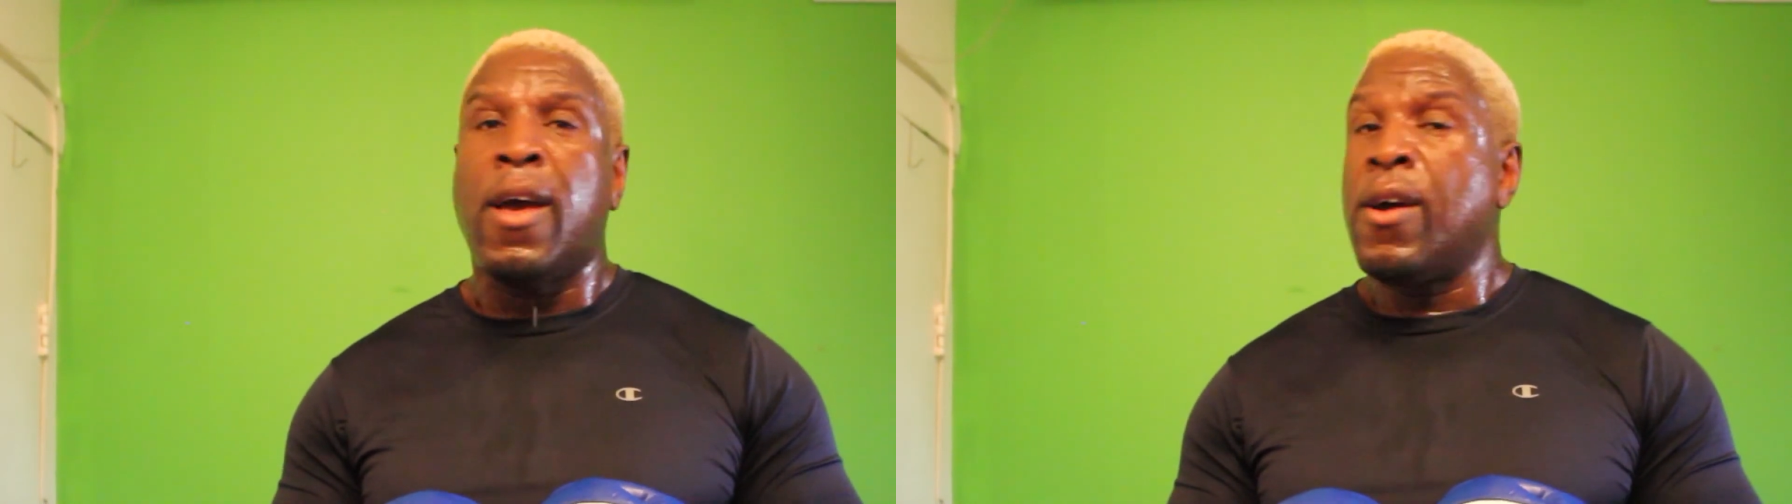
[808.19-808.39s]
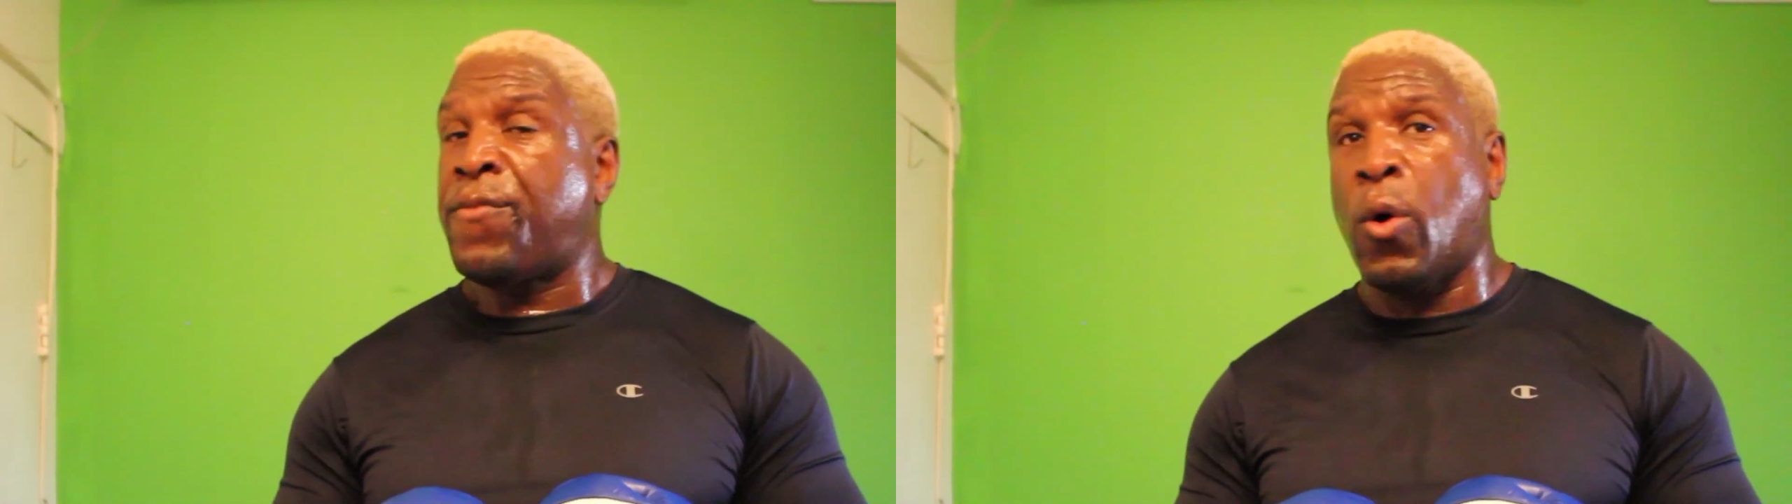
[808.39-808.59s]

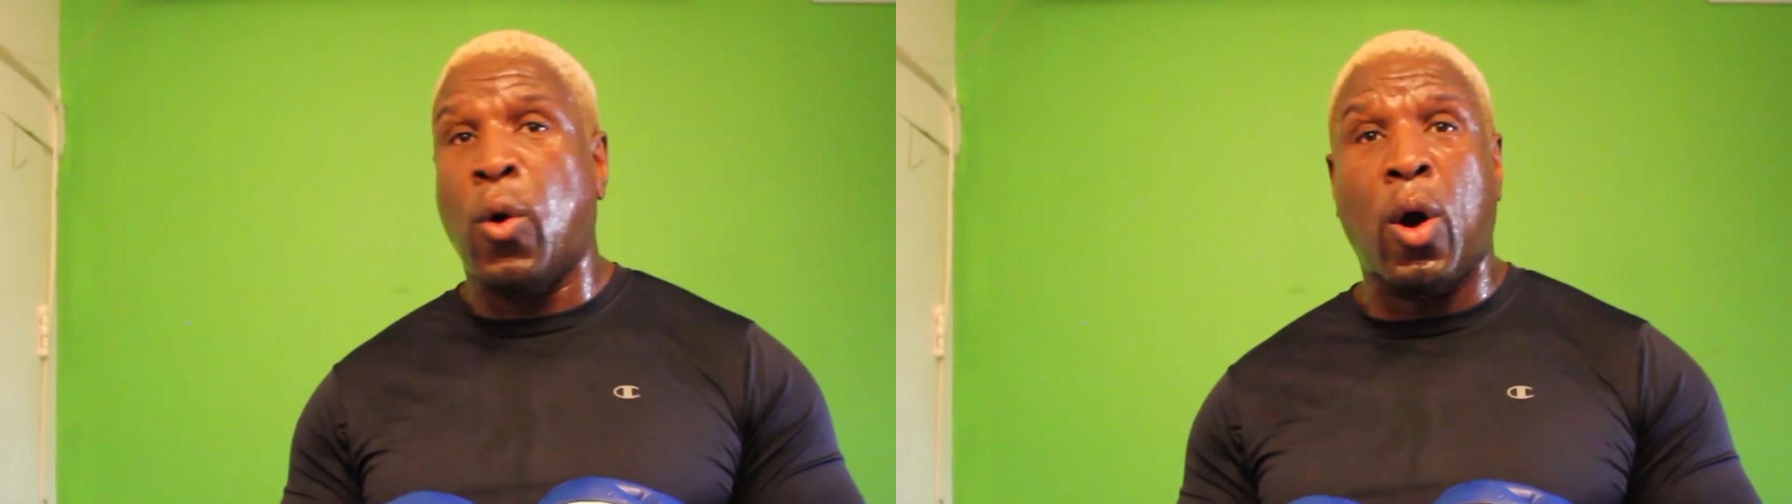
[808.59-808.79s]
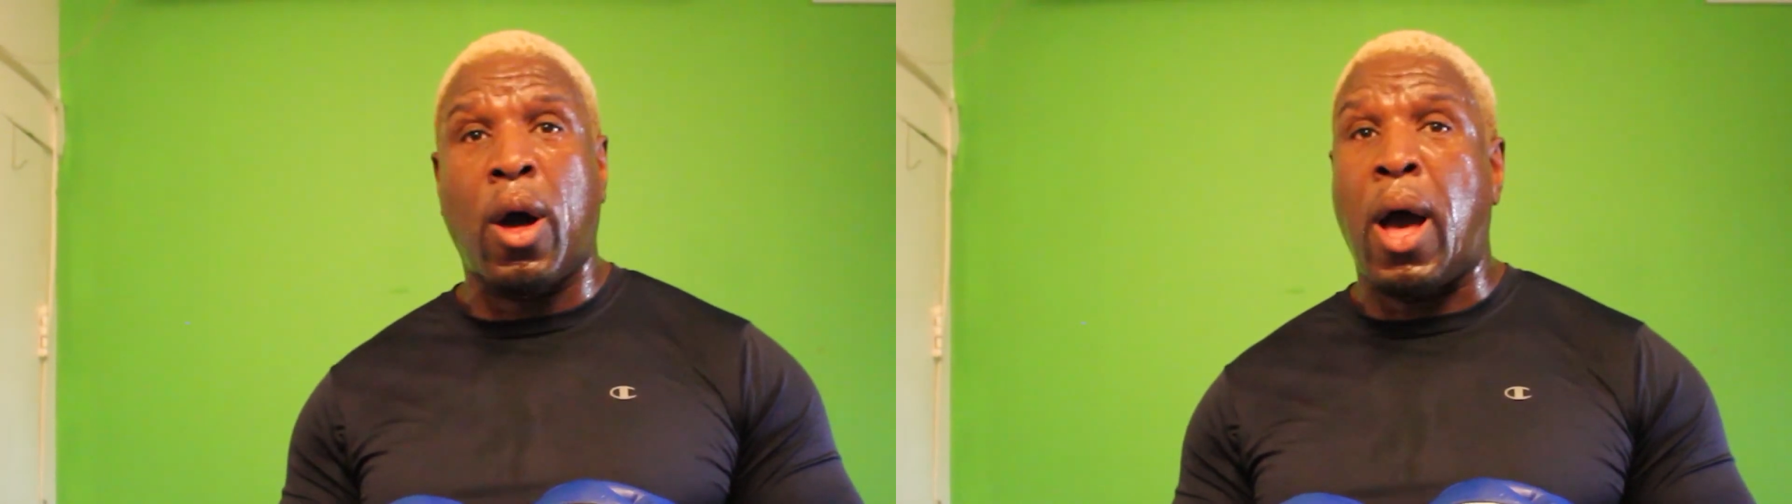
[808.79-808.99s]

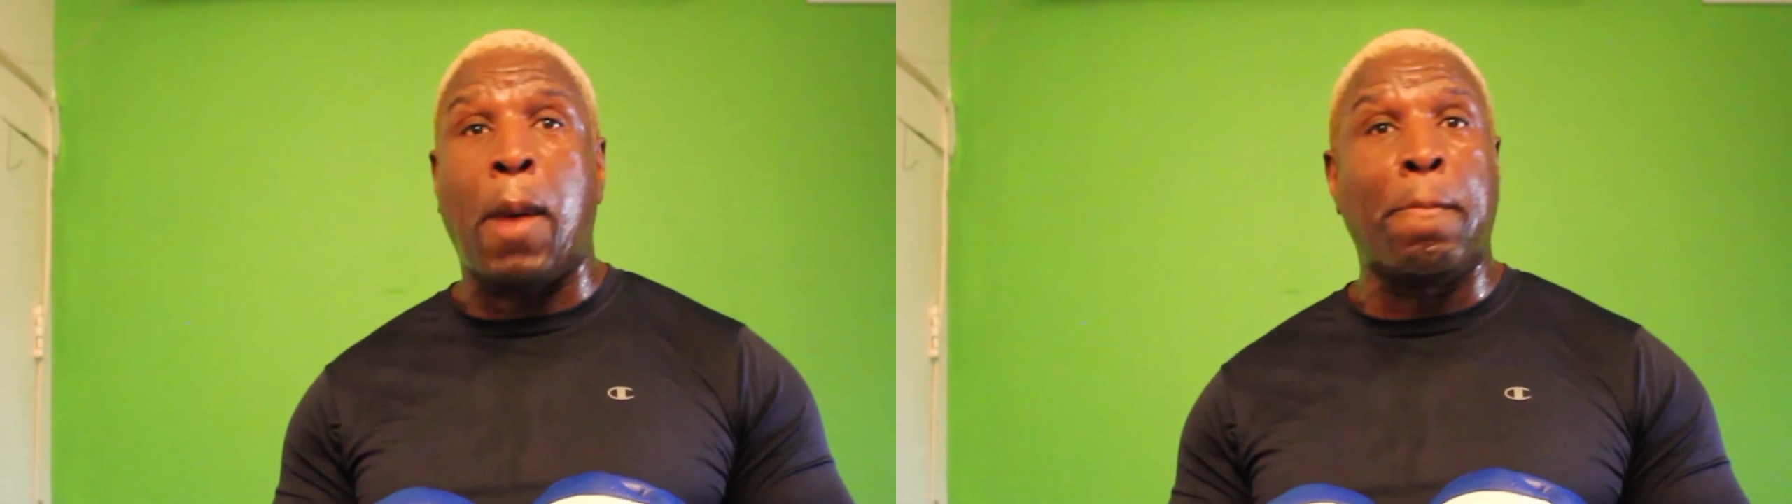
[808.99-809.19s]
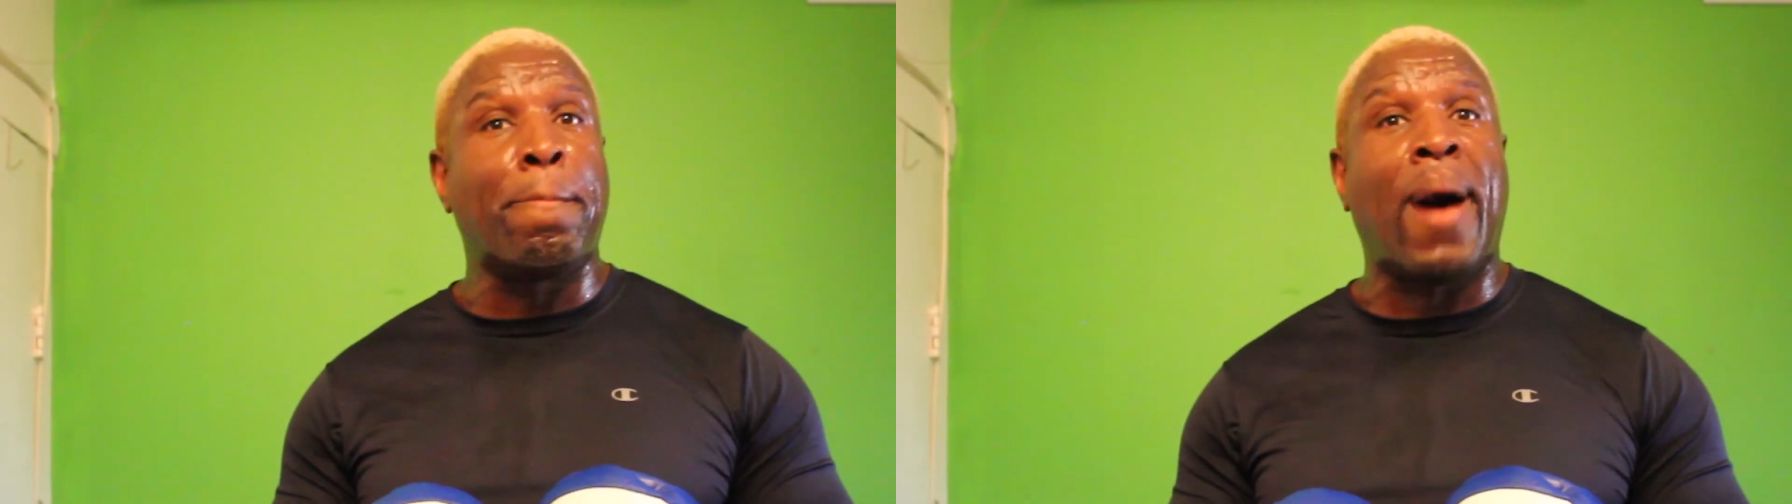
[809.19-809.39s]
for a
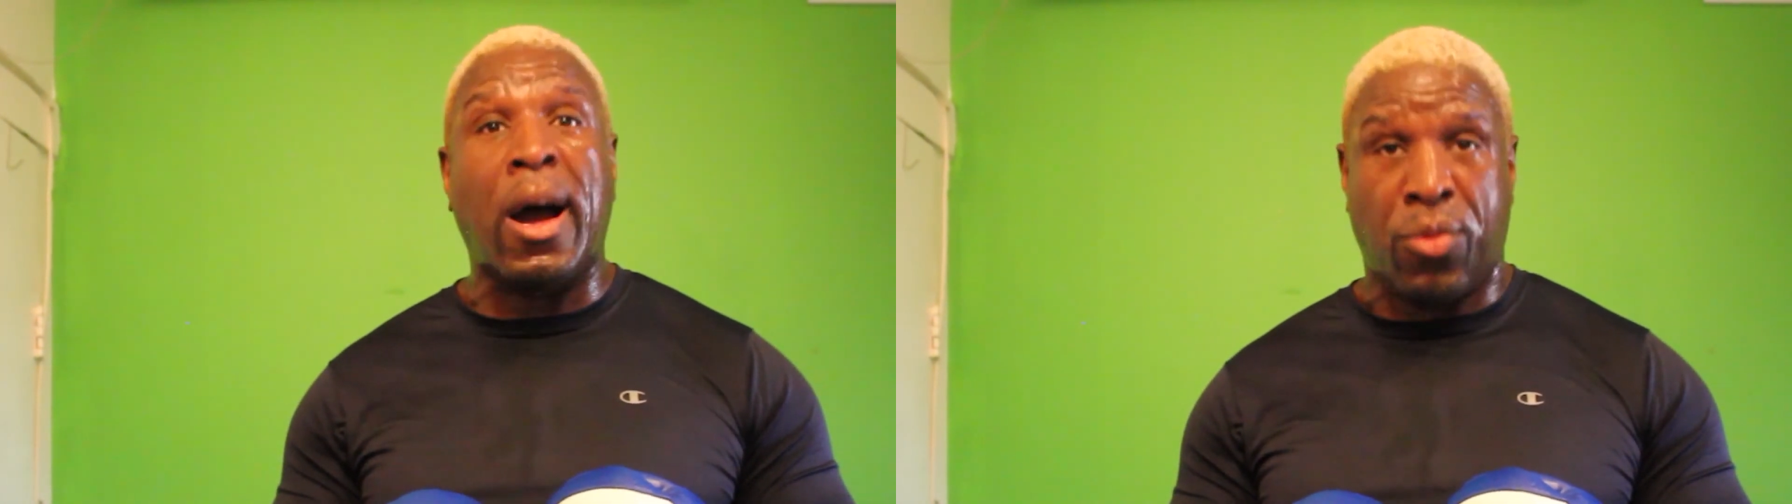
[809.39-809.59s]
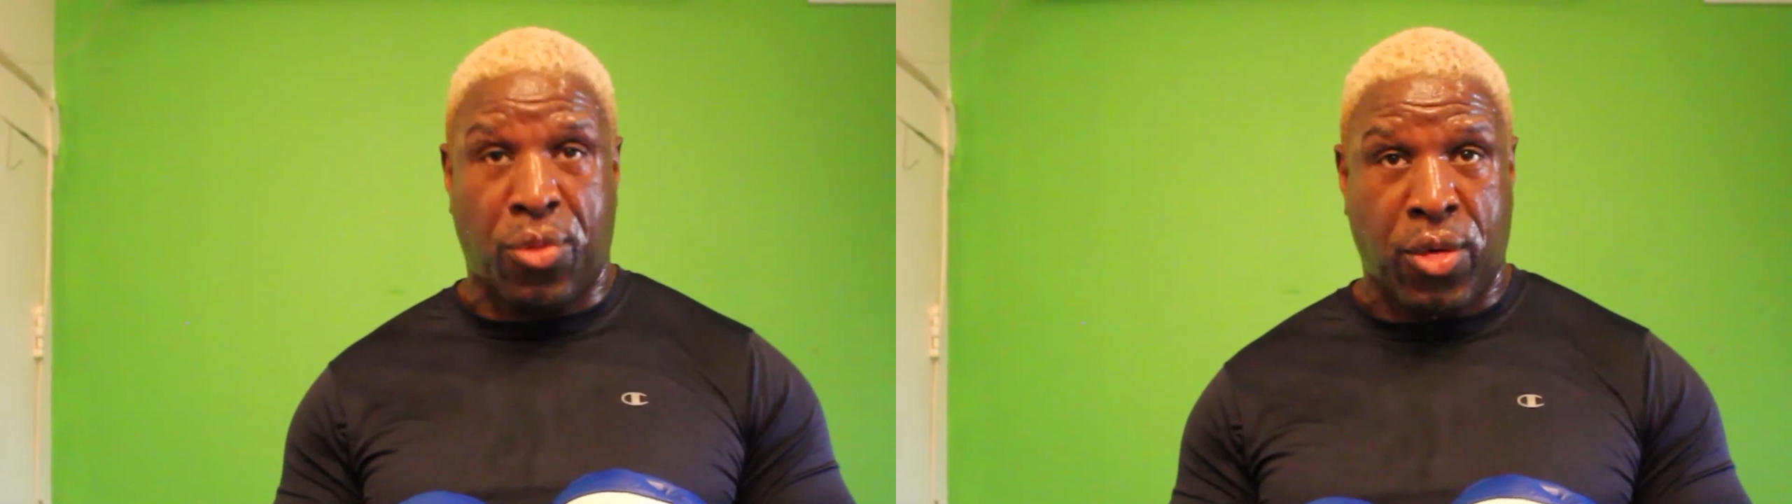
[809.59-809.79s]

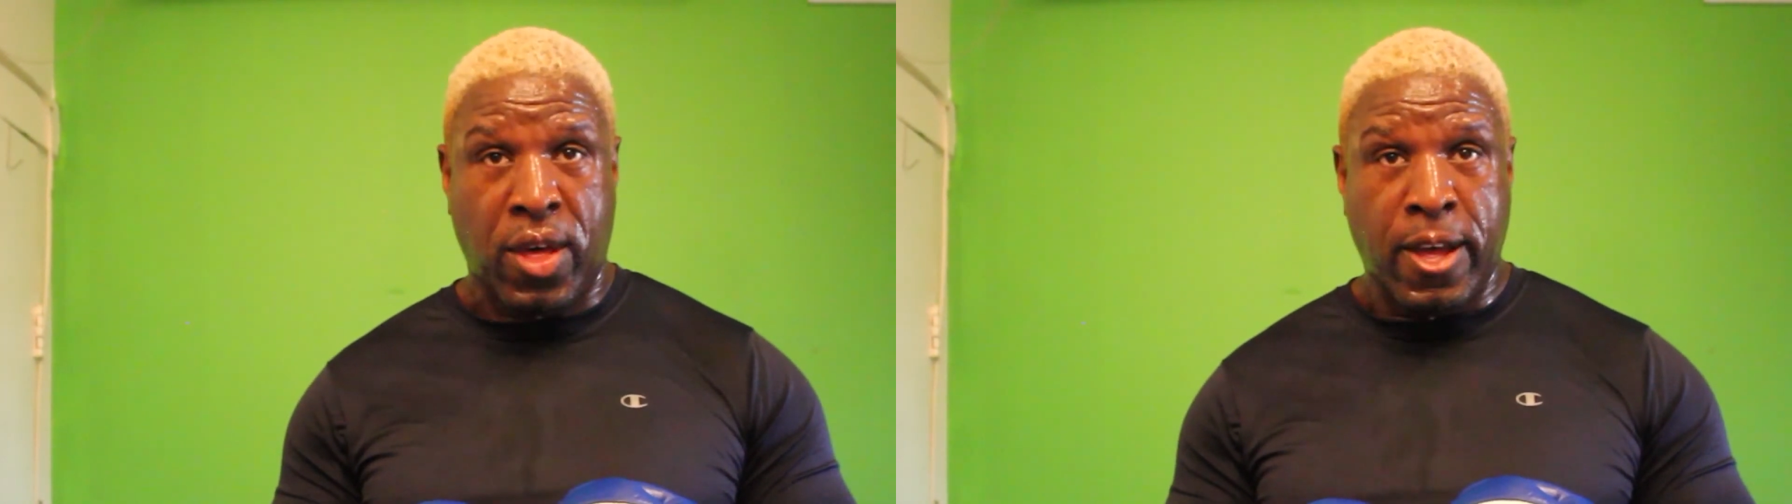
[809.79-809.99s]
month